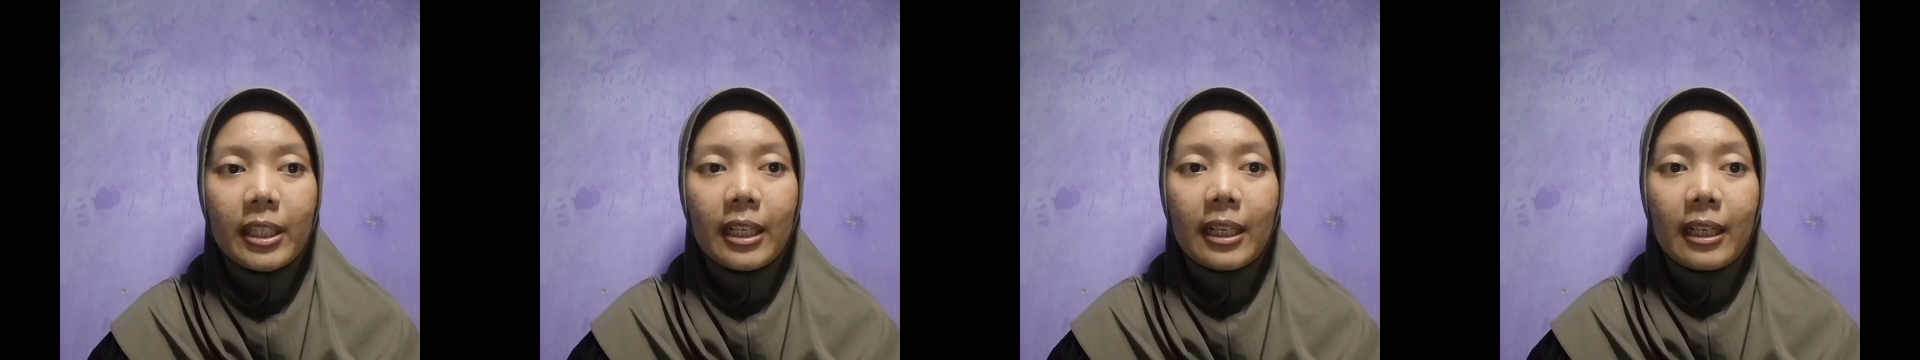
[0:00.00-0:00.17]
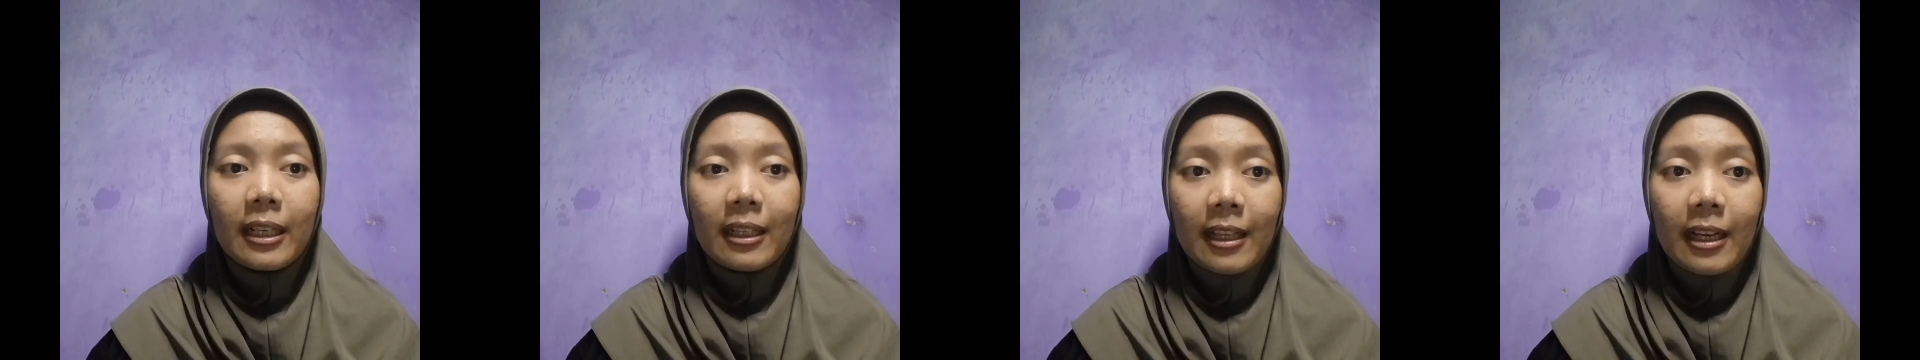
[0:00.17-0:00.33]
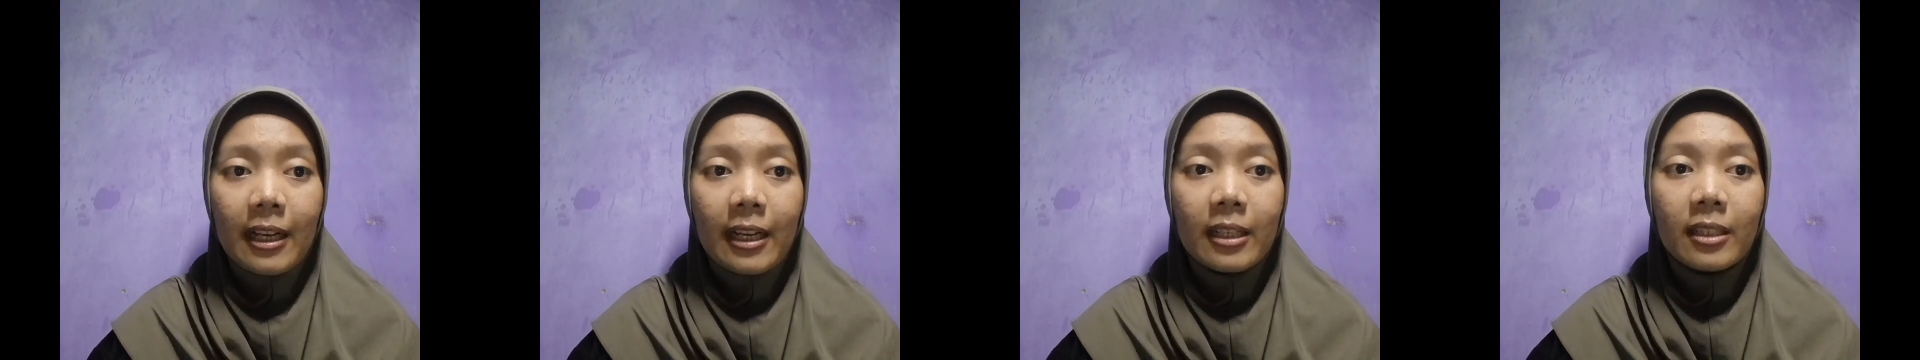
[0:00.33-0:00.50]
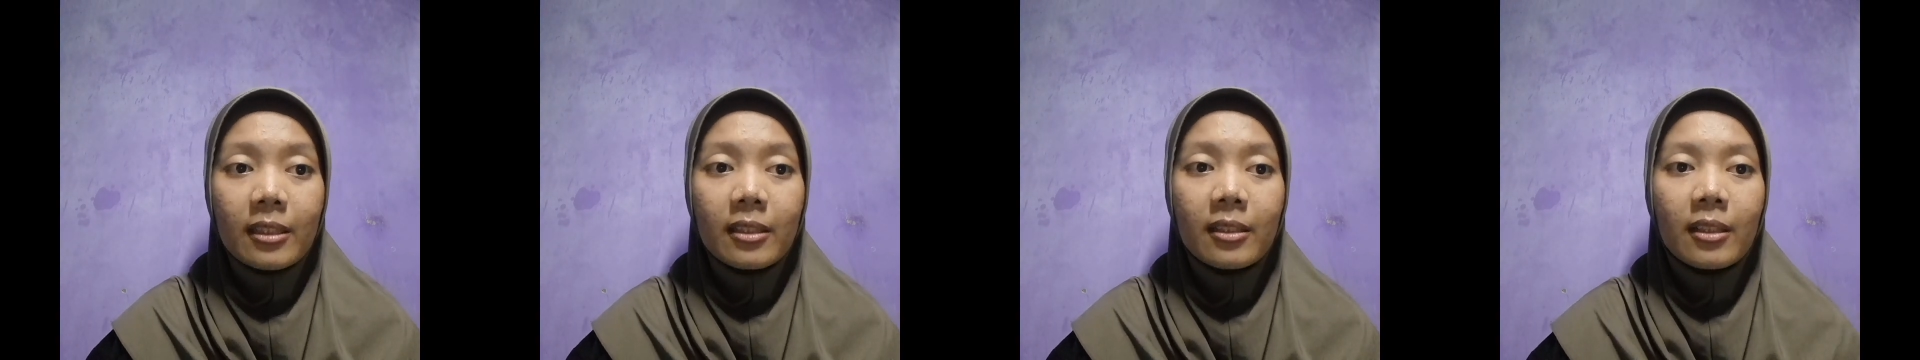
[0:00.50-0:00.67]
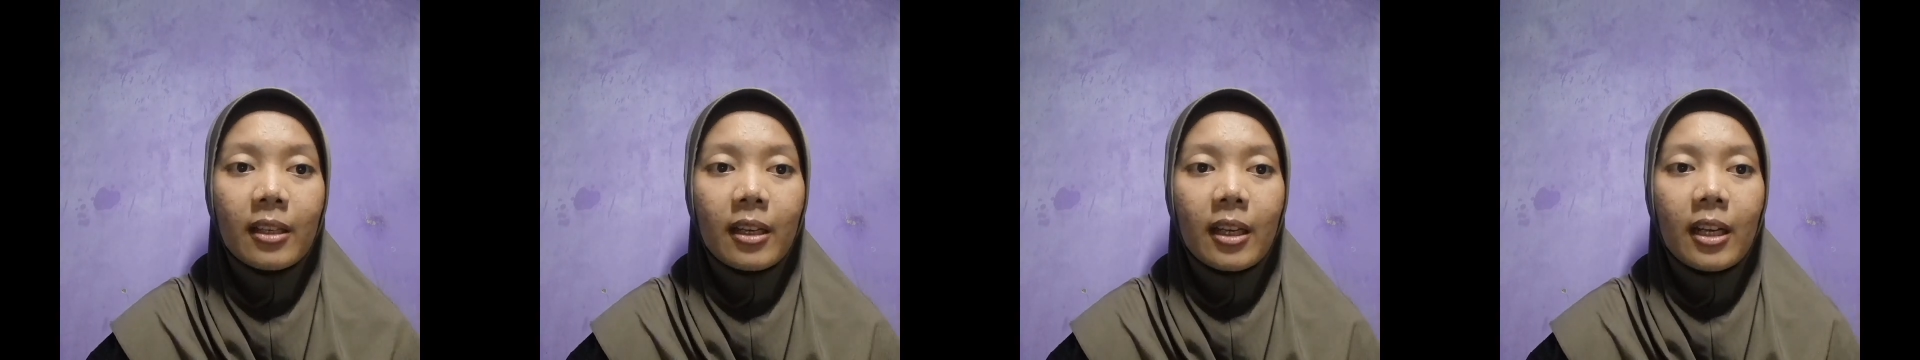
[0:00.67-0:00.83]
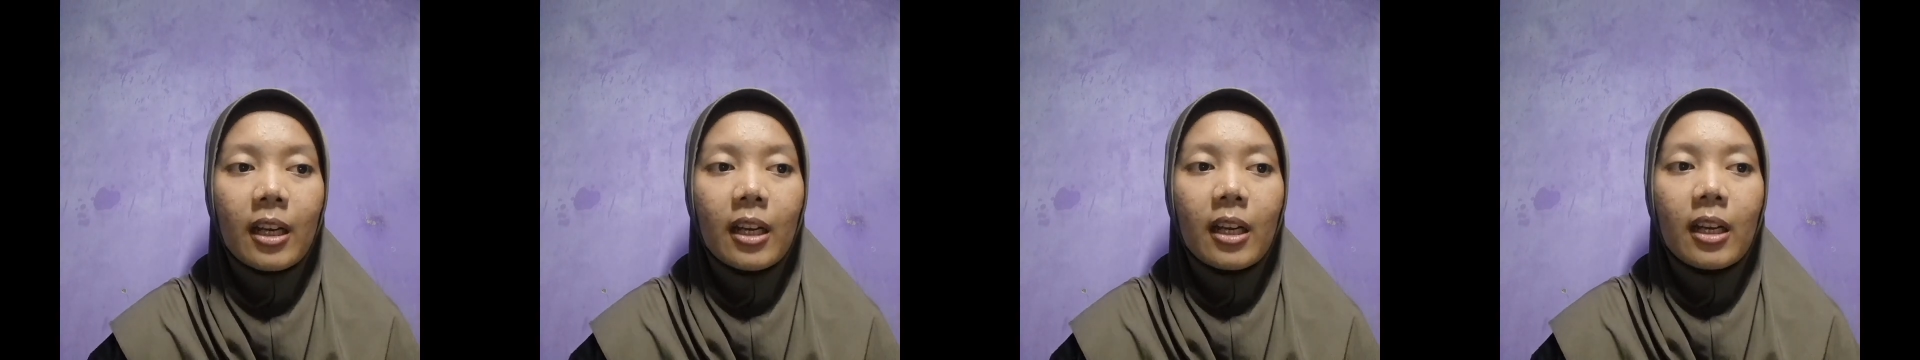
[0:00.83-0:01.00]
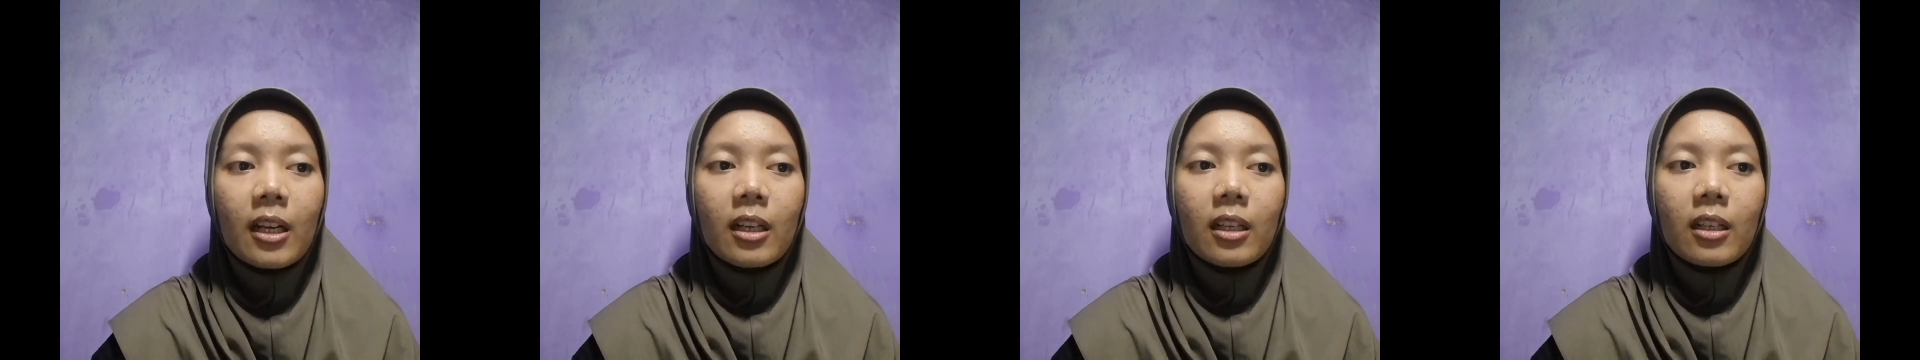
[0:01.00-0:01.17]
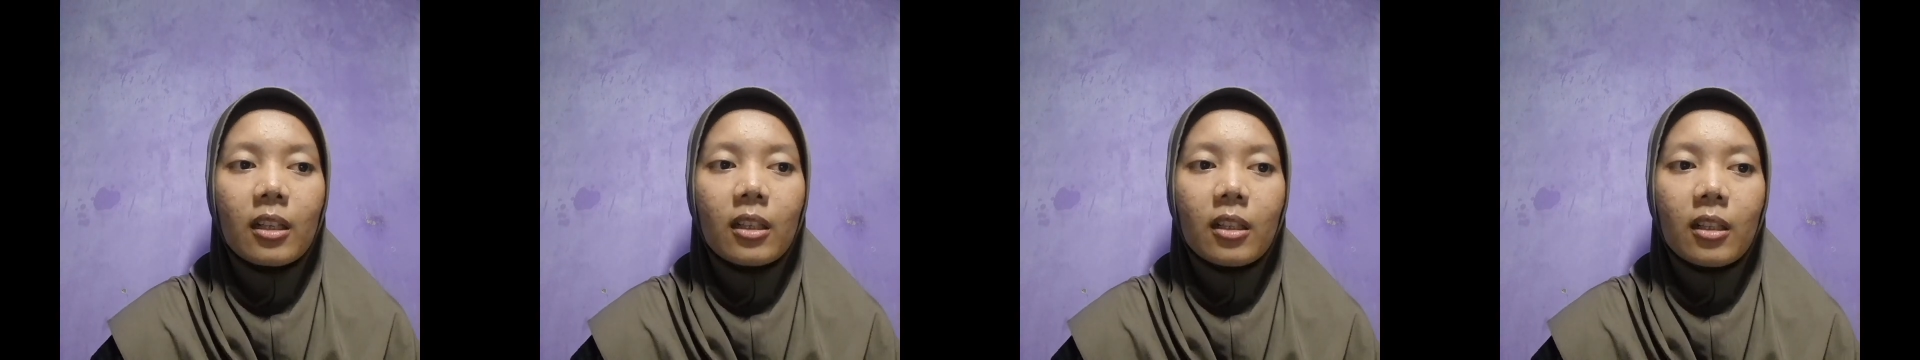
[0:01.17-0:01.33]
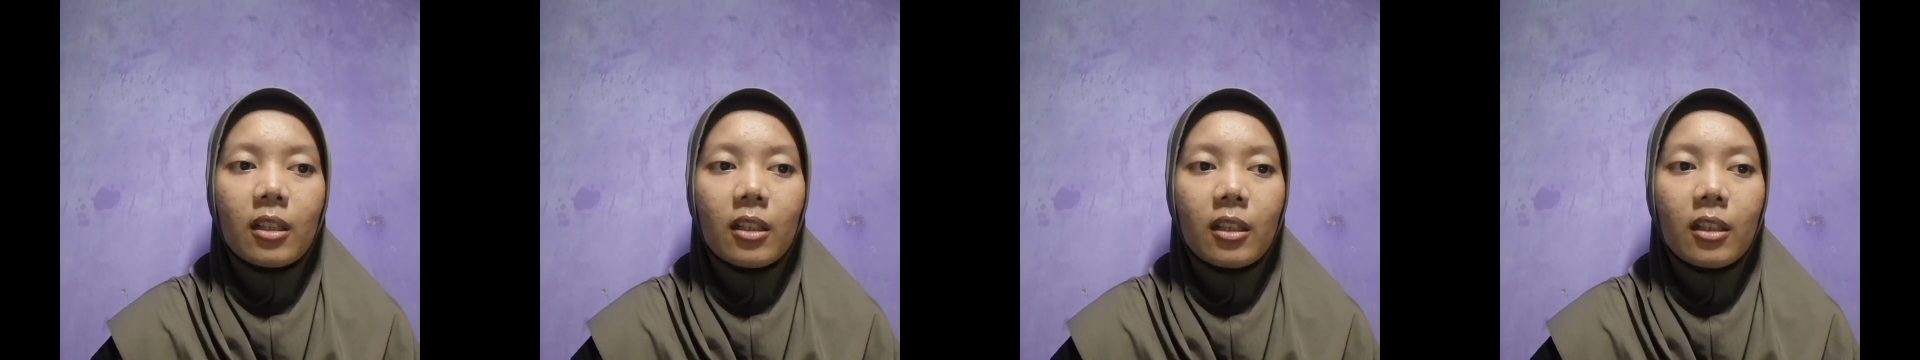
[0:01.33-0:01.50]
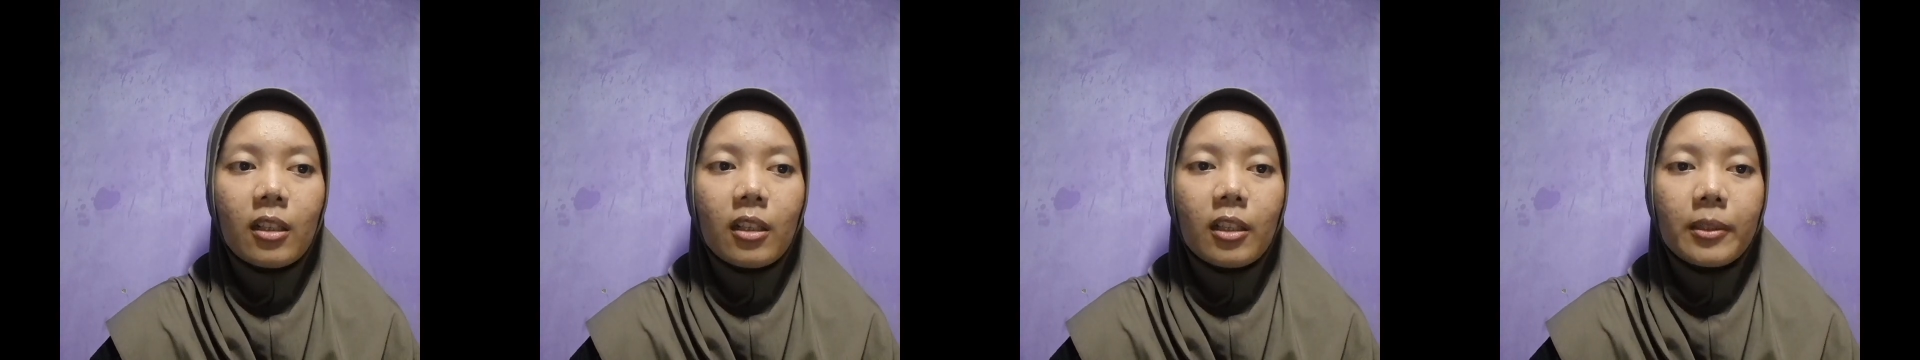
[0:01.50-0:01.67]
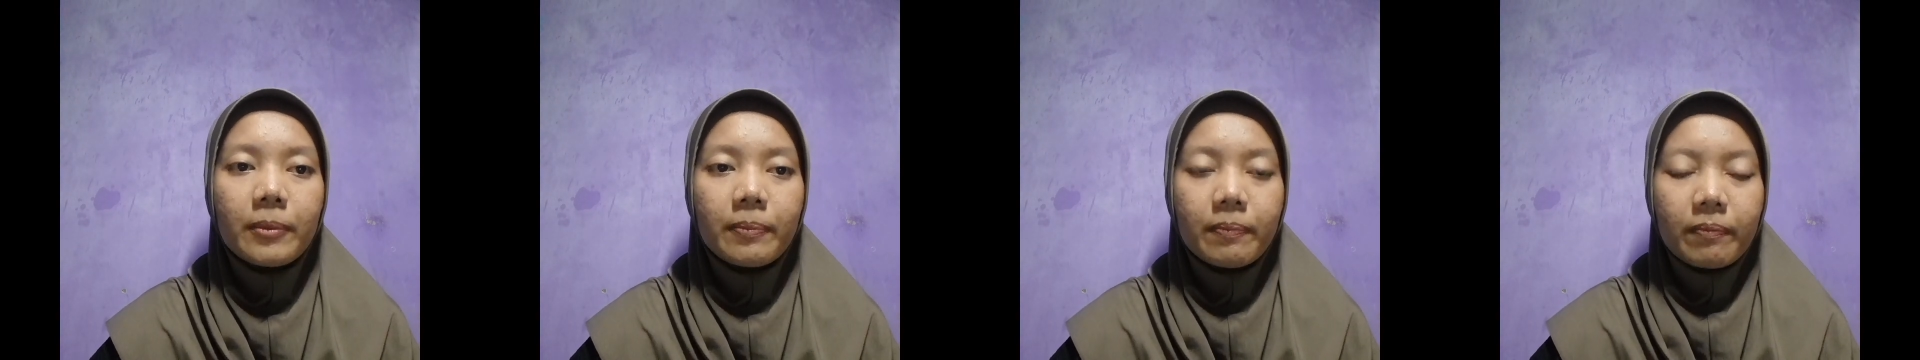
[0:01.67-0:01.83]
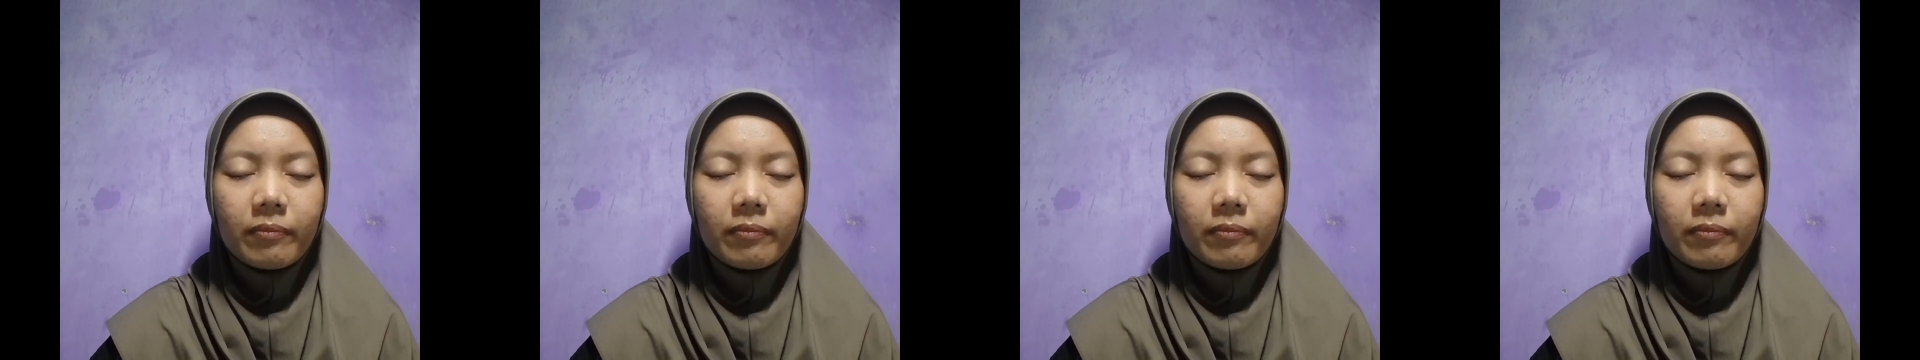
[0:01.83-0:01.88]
class, uh,